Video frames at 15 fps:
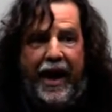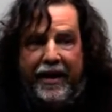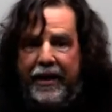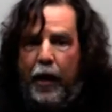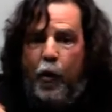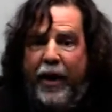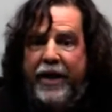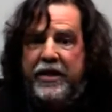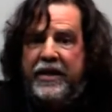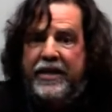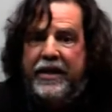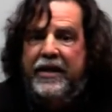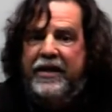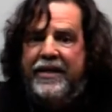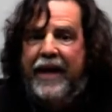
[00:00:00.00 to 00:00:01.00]
and the West
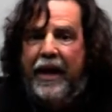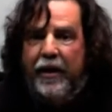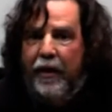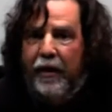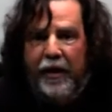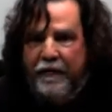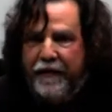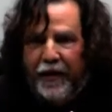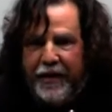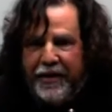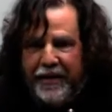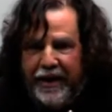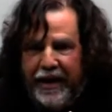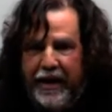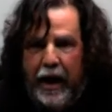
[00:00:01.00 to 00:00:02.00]
is inside all of
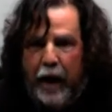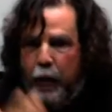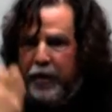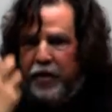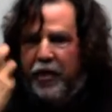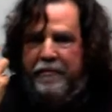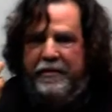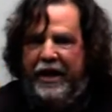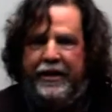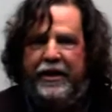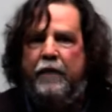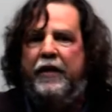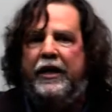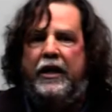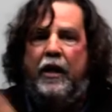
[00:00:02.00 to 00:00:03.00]
us, in our
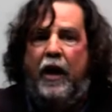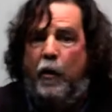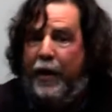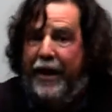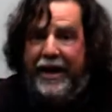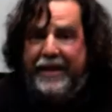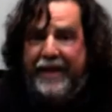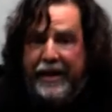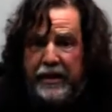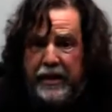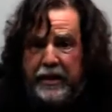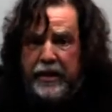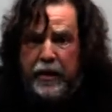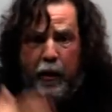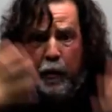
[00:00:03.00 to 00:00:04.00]
subjectivity, in our
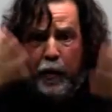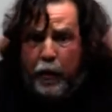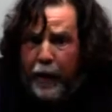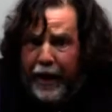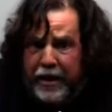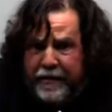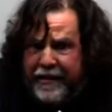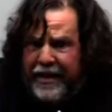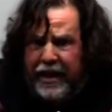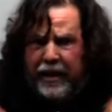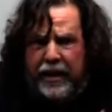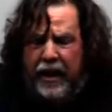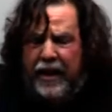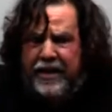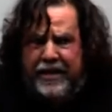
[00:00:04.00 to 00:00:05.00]
identities, in our way of
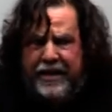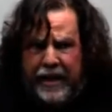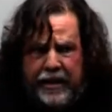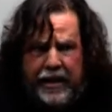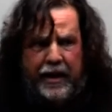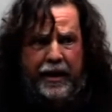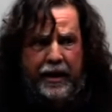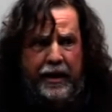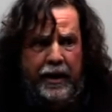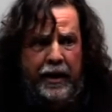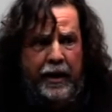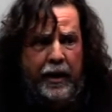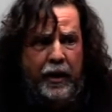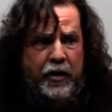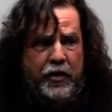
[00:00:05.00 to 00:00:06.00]
thinking, et cetera.
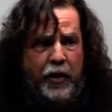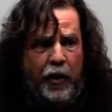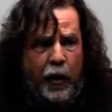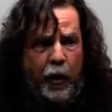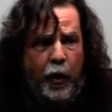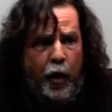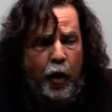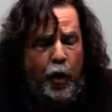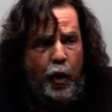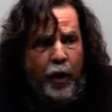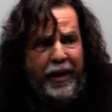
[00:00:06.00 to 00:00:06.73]
So